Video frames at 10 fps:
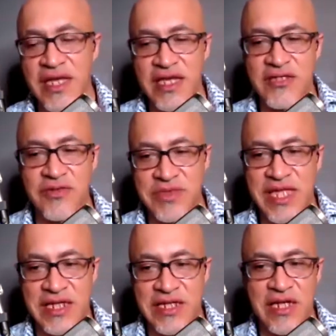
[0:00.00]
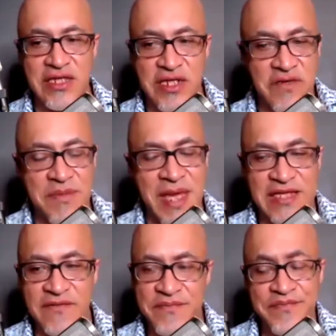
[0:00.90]
in terms of technology over the
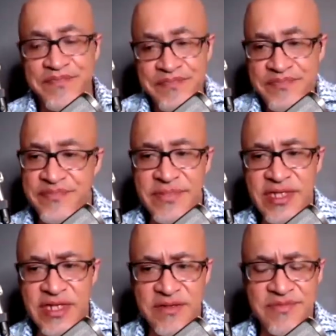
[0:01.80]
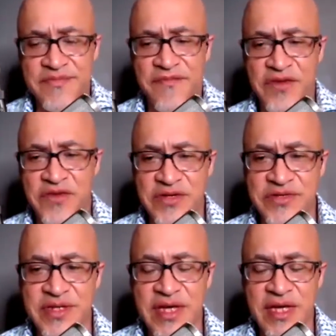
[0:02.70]
past, you know, few years.